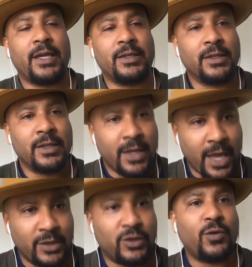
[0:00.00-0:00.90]
and
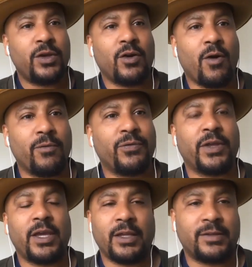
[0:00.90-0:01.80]
and doing your own
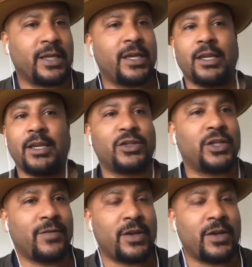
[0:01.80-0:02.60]
thing and taking initiative.